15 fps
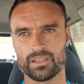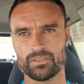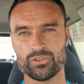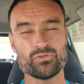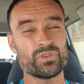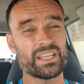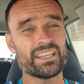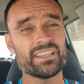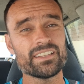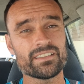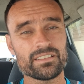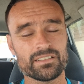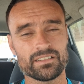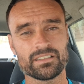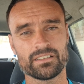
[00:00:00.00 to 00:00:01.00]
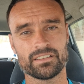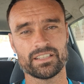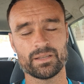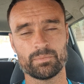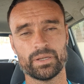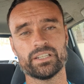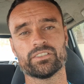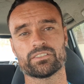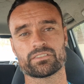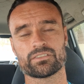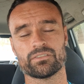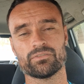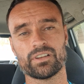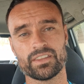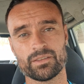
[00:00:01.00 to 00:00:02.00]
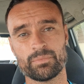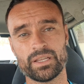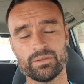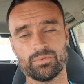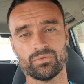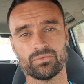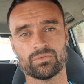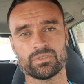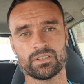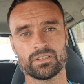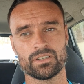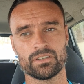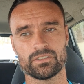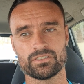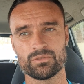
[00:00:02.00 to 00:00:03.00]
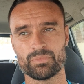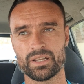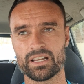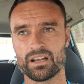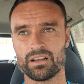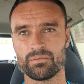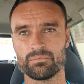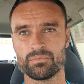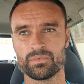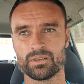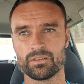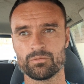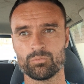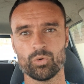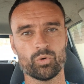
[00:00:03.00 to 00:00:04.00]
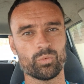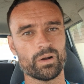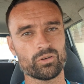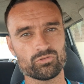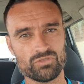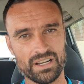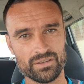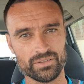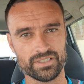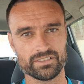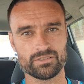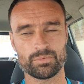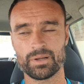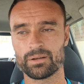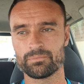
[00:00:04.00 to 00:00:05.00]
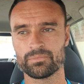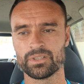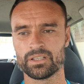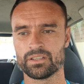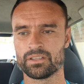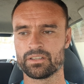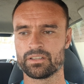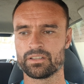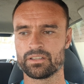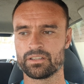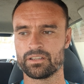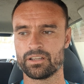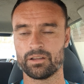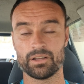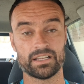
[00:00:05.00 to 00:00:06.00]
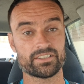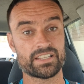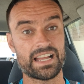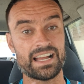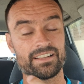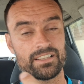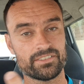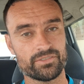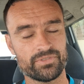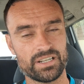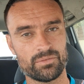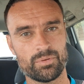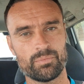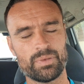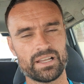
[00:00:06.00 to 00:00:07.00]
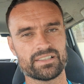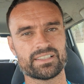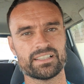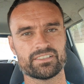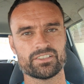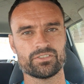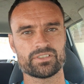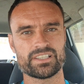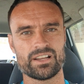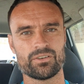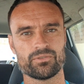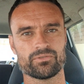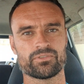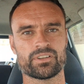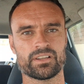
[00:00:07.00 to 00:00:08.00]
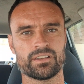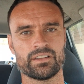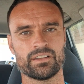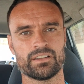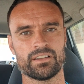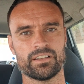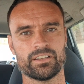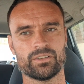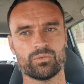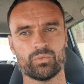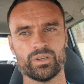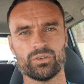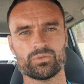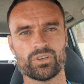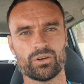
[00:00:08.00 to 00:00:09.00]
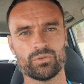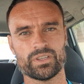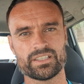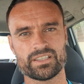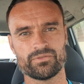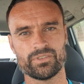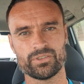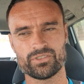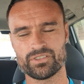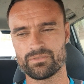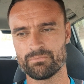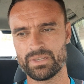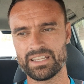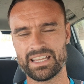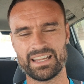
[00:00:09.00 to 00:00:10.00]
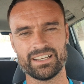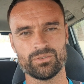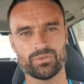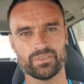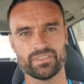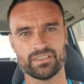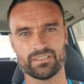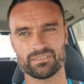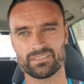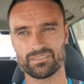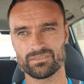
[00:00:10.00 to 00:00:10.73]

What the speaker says: you need the opinions of other people to become more well-rounded, to become develop a better sense of yourself. We all know this. If you meet anyone that